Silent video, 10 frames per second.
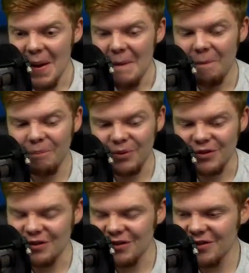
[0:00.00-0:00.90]
but
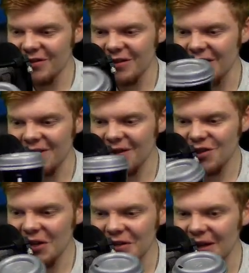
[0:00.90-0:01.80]
like
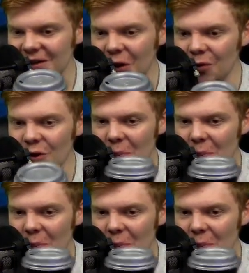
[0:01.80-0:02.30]
she had to like go to the